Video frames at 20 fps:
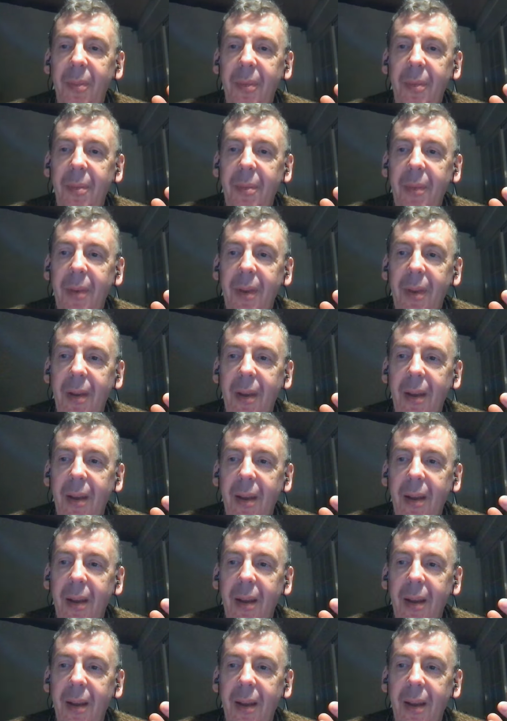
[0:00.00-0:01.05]

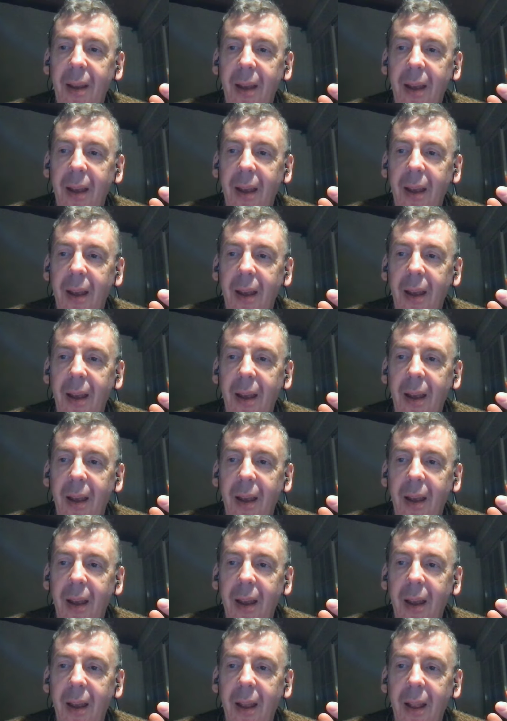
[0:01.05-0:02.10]

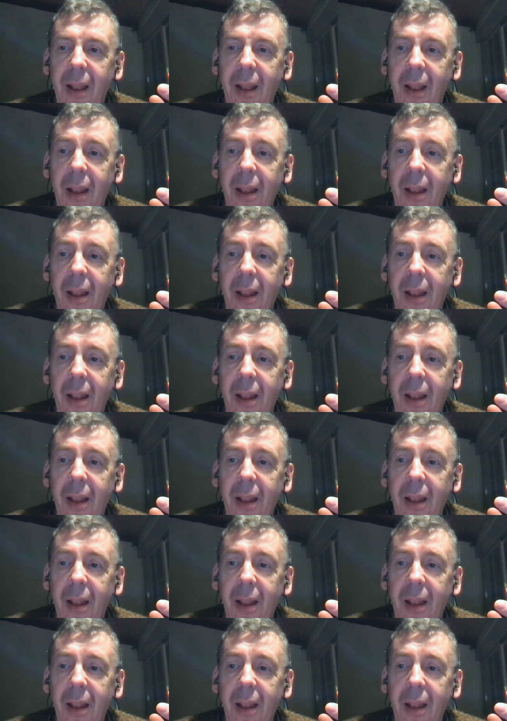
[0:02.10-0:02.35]
No one is speaking in this clip.